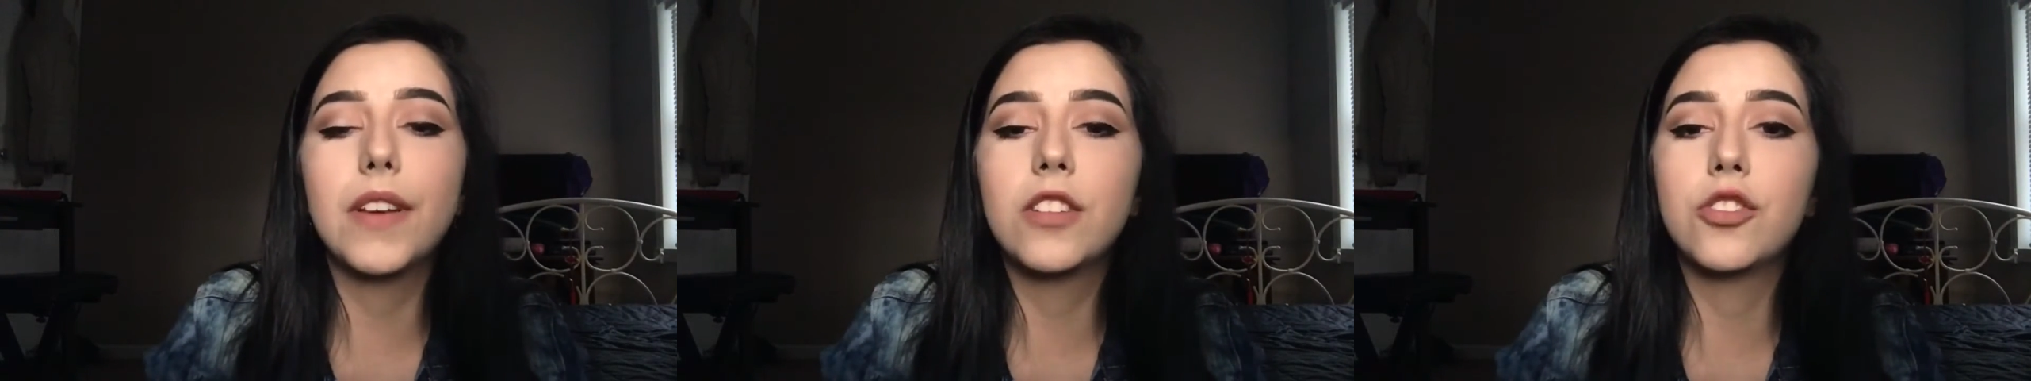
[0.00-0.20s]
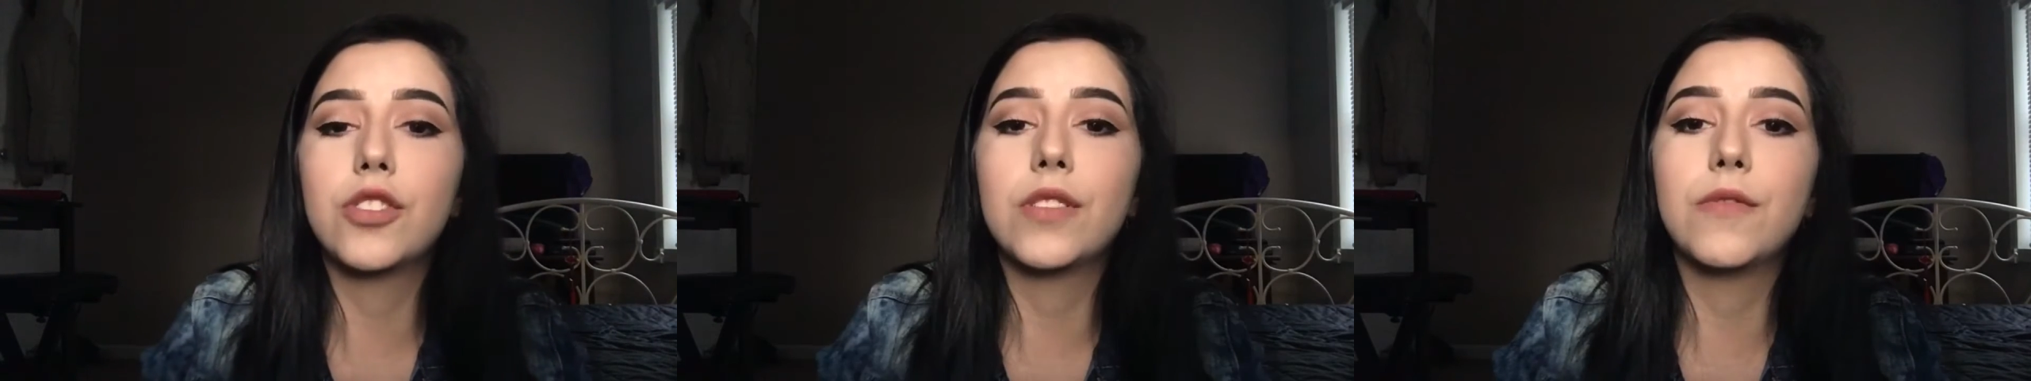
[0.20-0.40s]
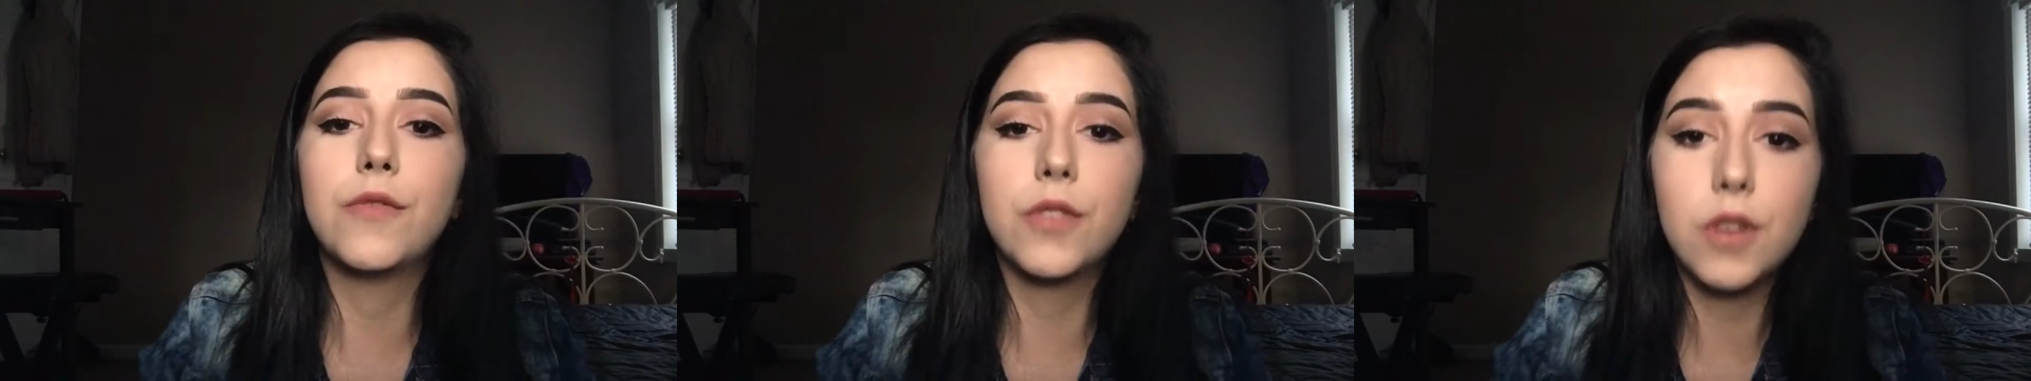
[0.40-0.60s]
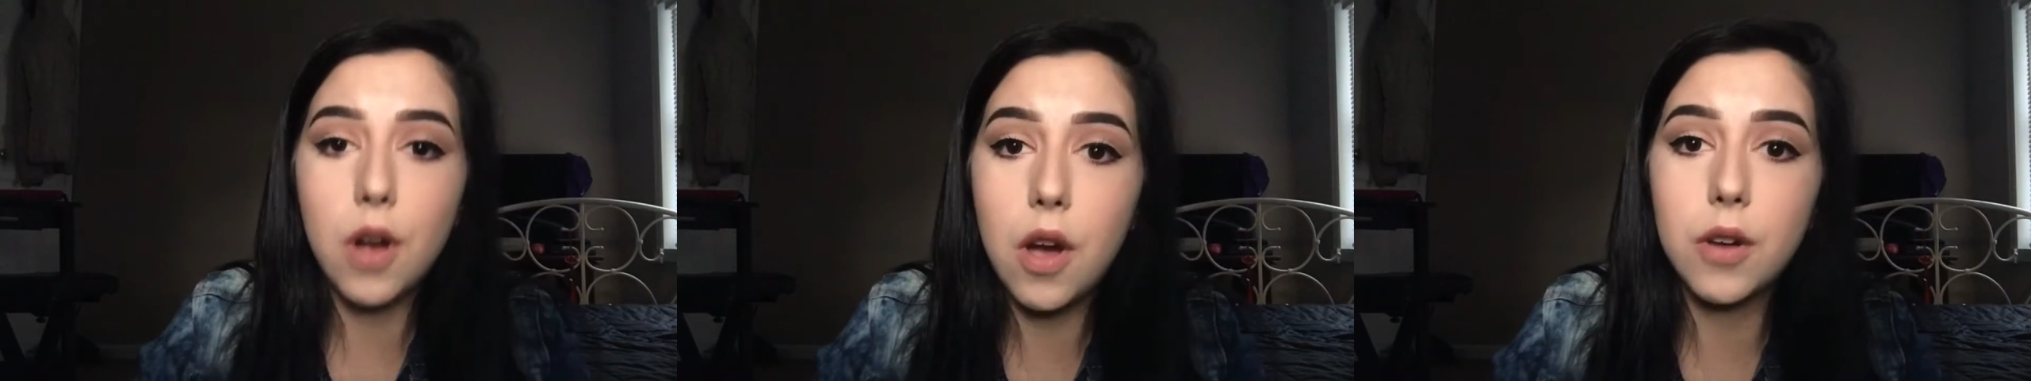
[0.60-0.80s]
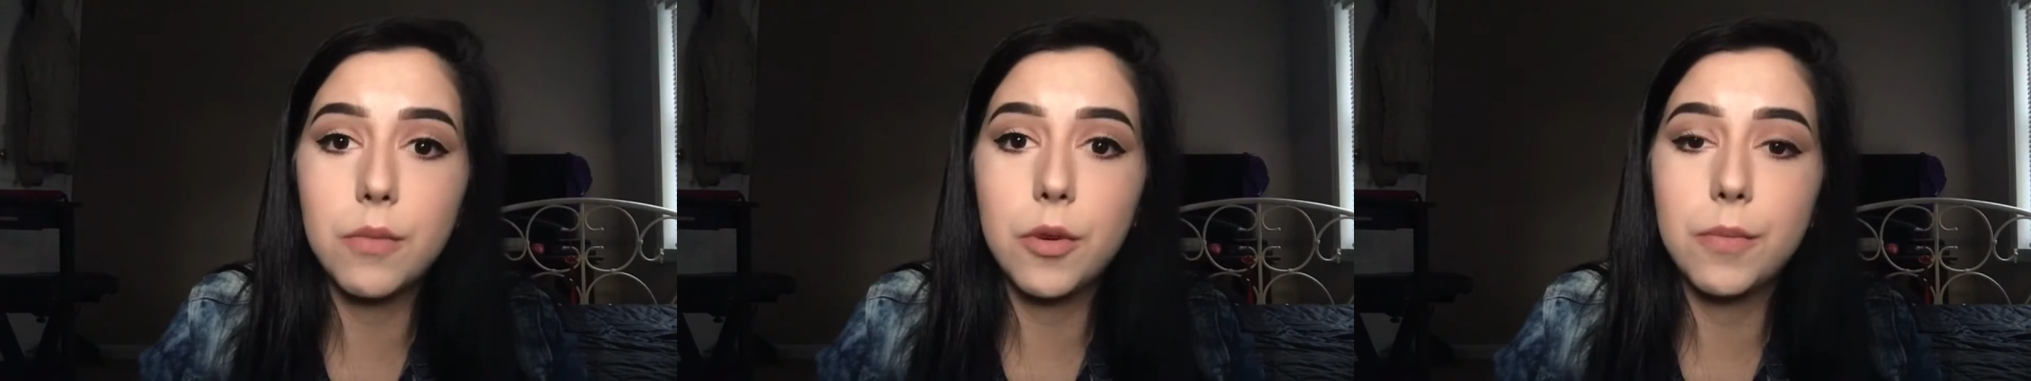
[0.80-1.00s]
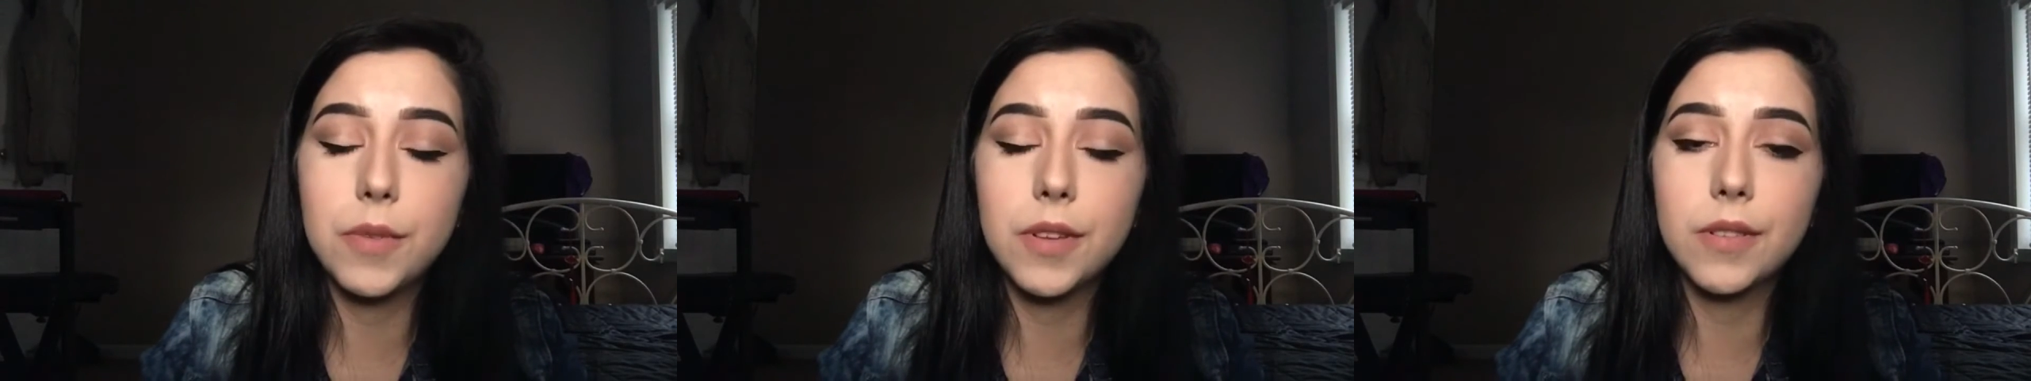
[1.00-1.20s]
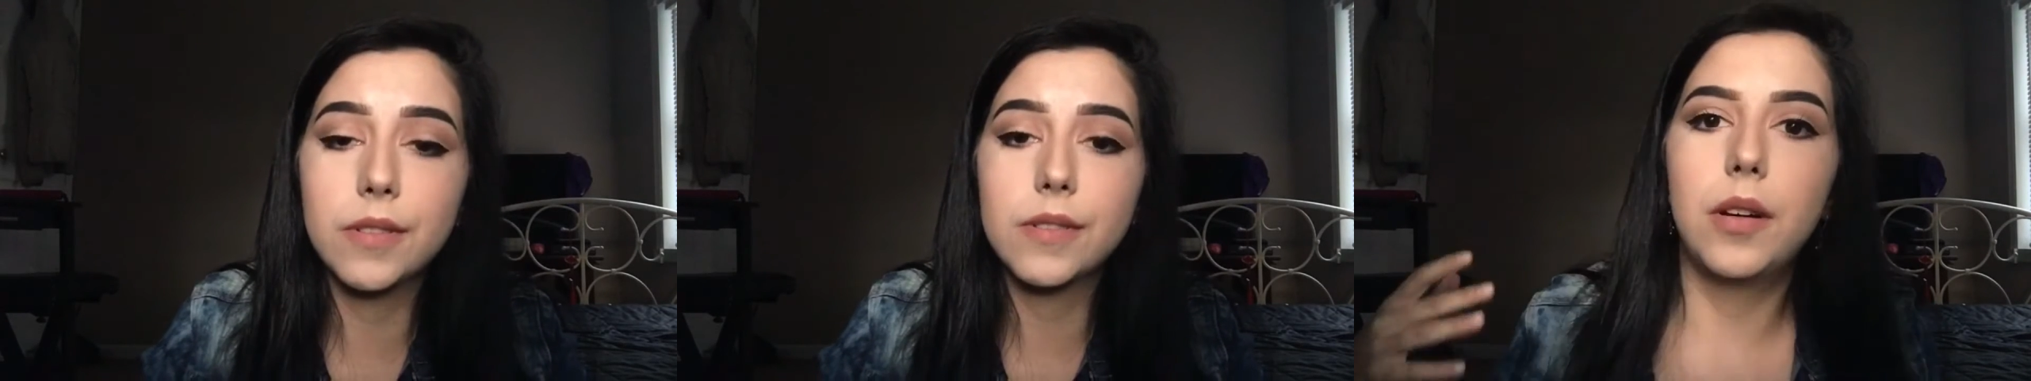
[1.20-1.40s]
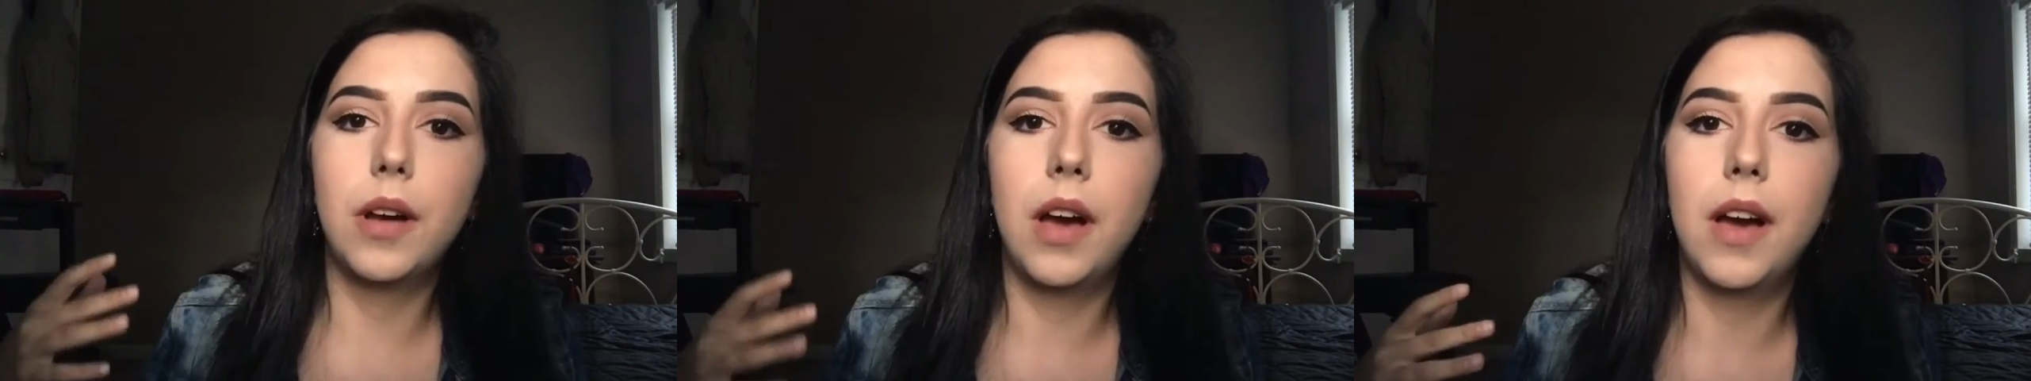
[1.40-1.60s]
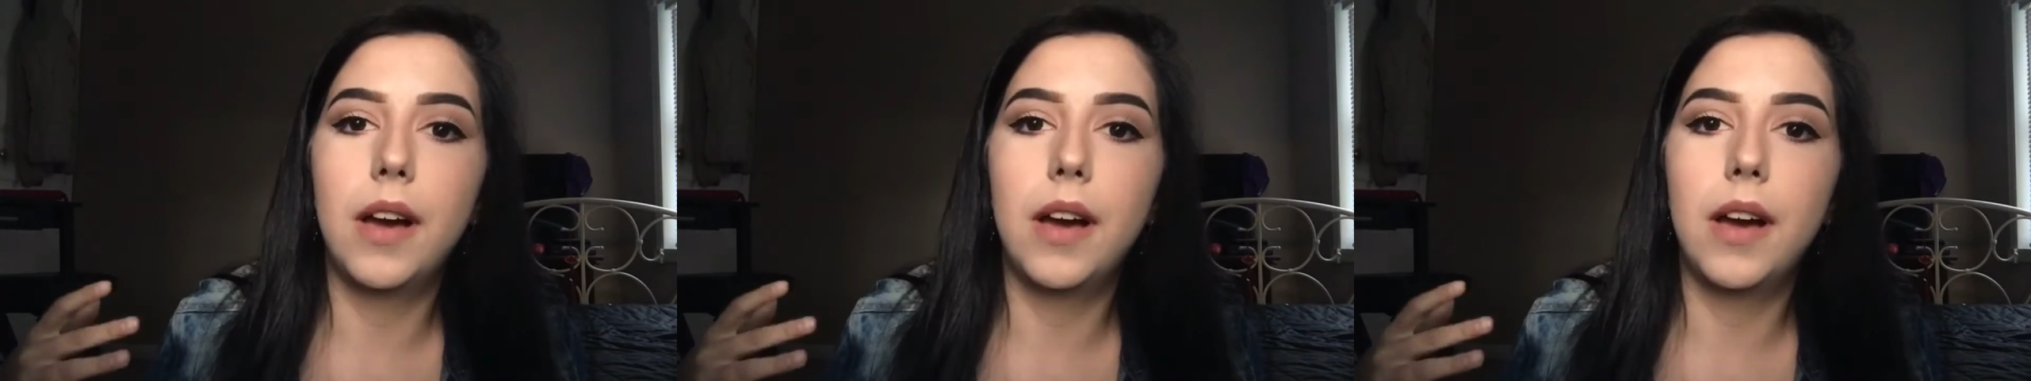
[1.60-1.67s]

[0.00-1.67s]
engine for automobiles.